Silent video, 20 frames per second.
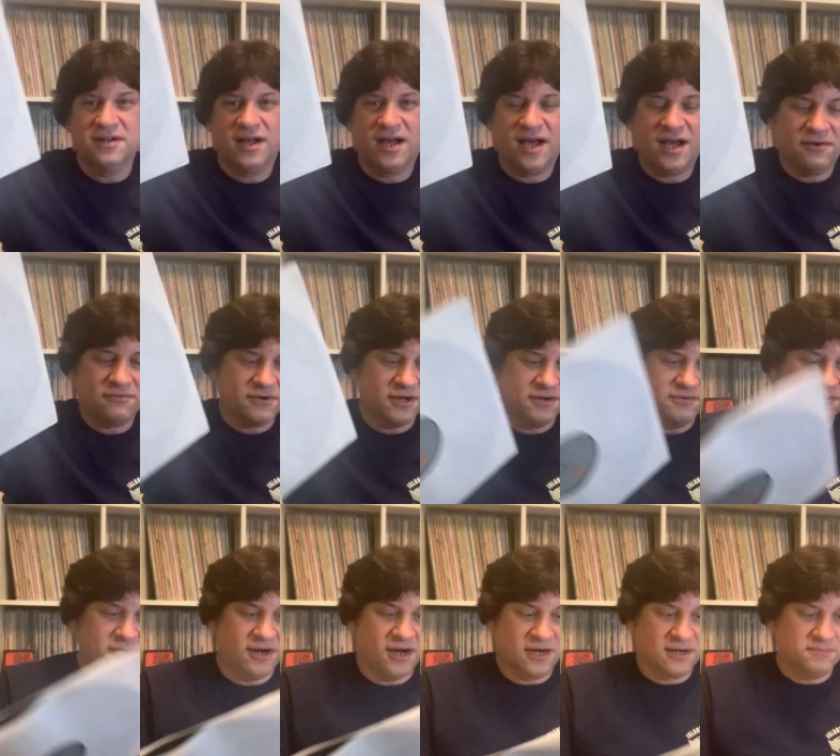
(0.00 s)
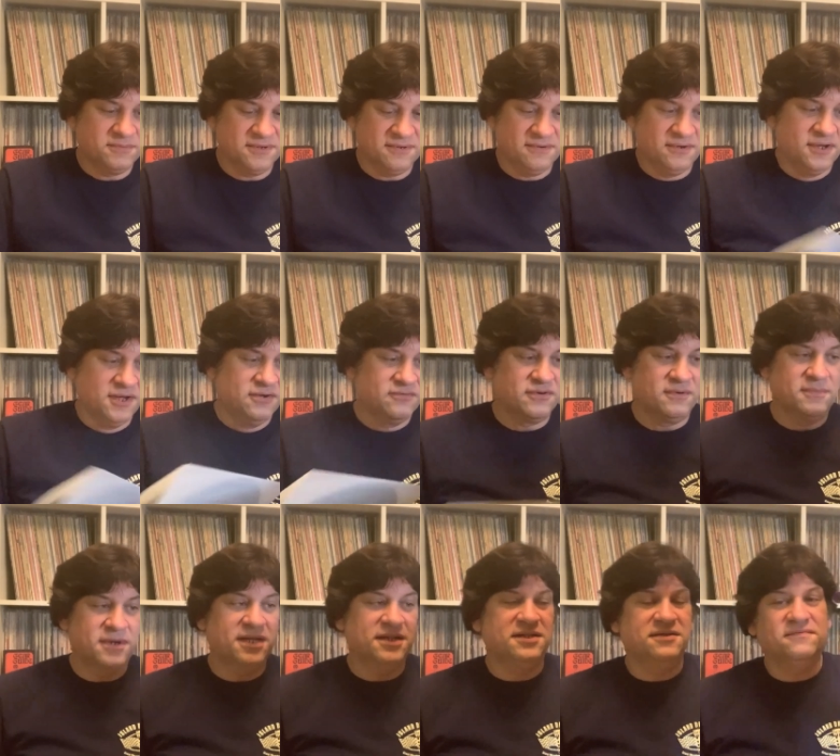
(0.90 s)
Hot Rod Rock. But from
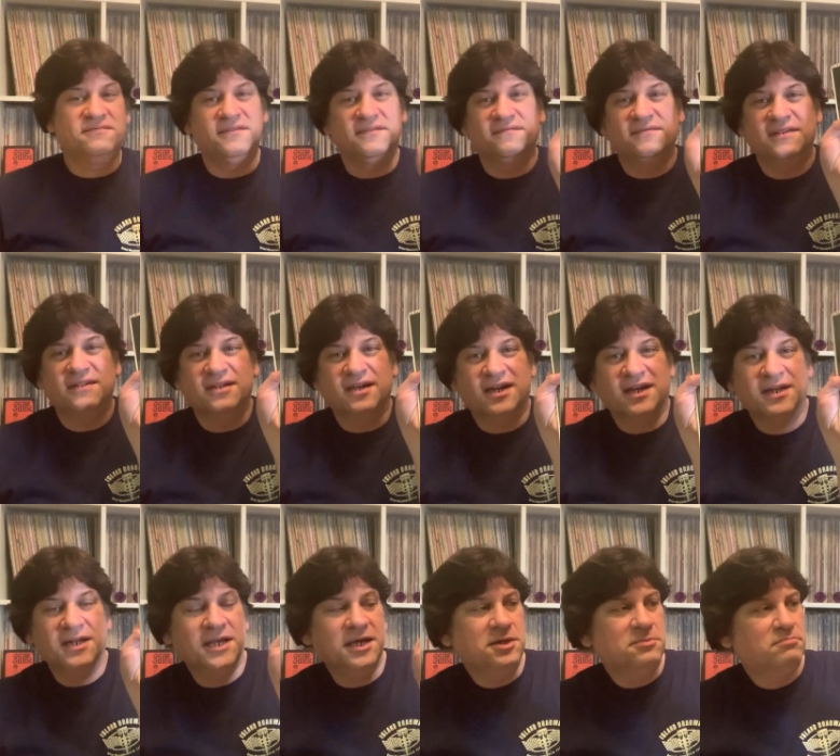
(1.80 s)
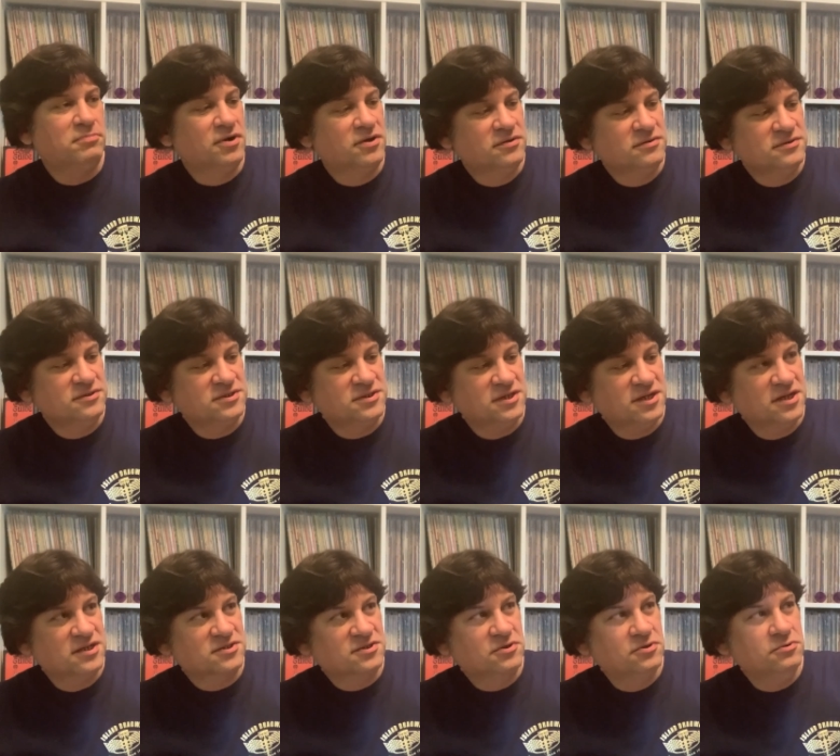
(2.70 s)
nineteen fifty-nine, Ed Byrnes
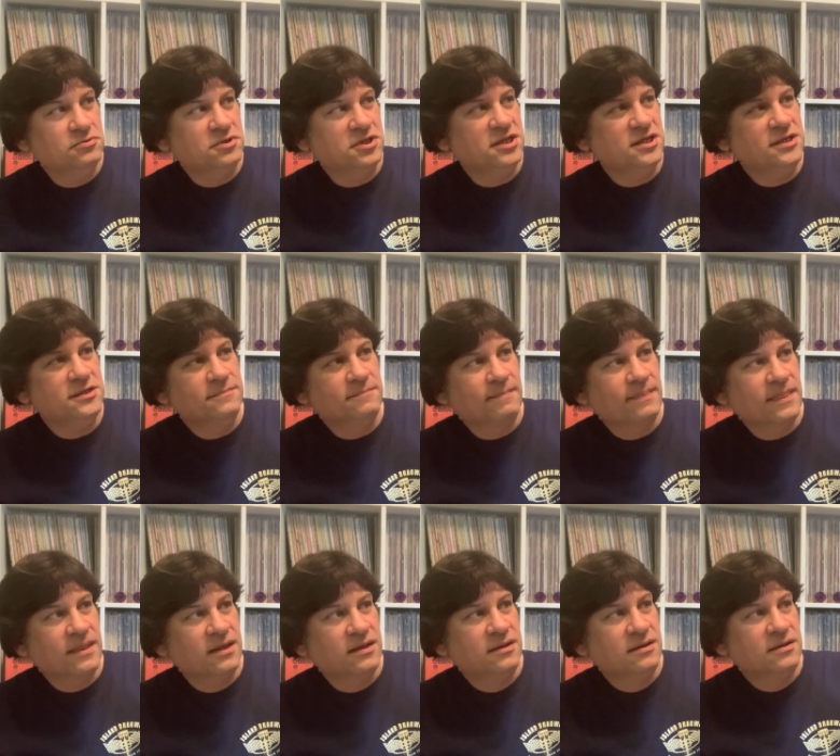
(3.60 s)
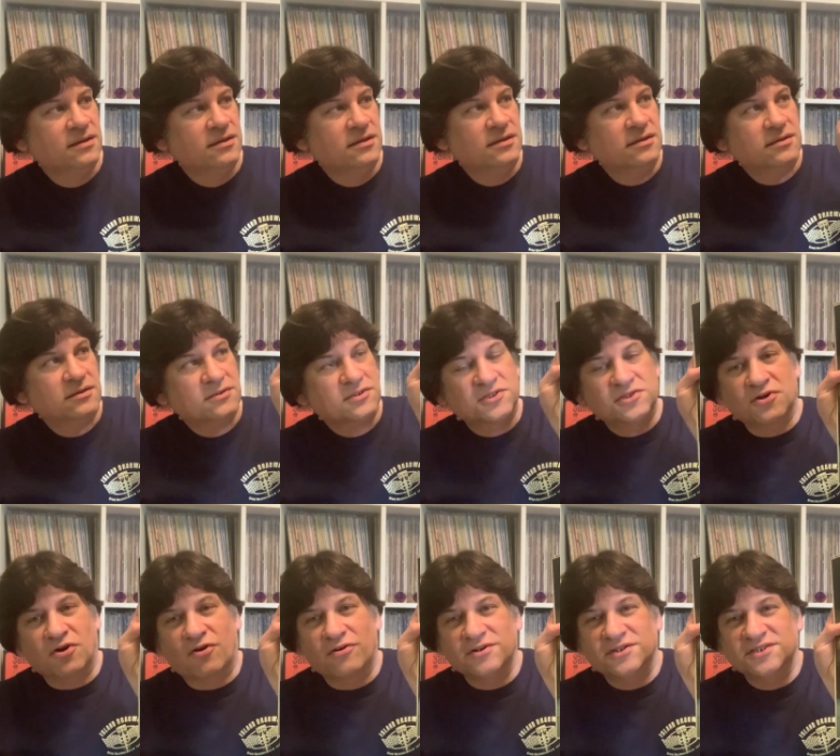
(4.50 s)
as Kooky, star of